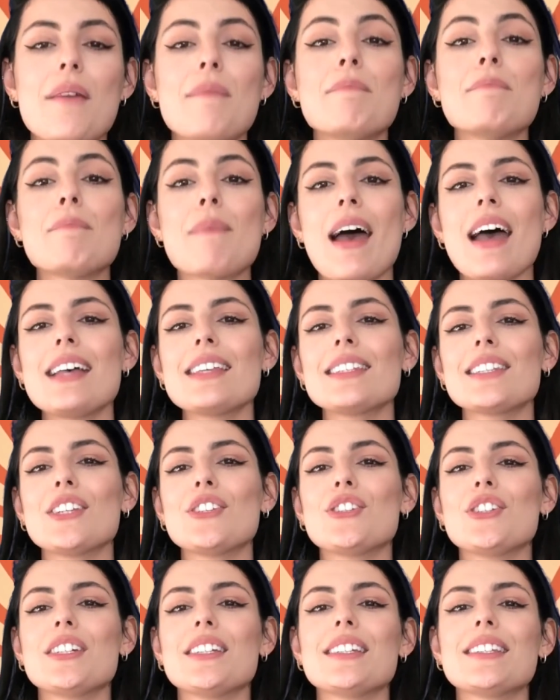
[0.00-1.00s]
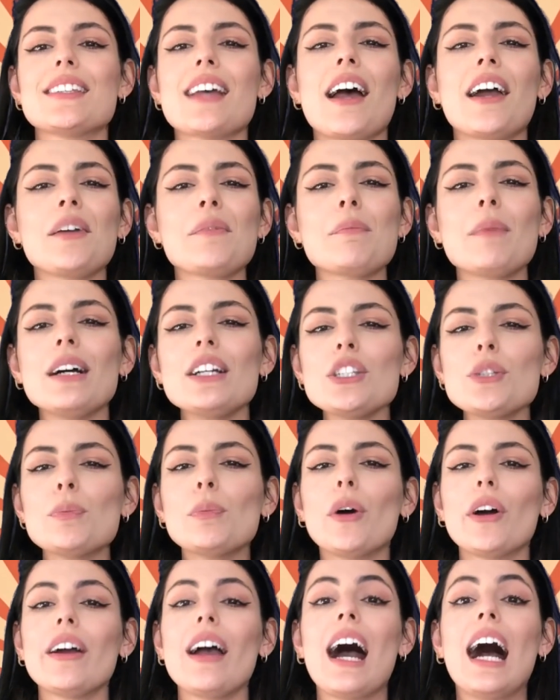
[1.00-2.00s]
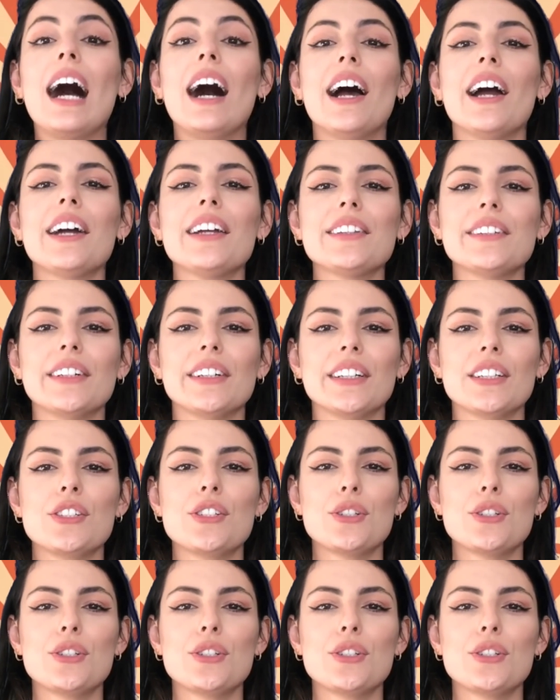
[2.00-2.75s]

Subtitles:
Messages are much more harder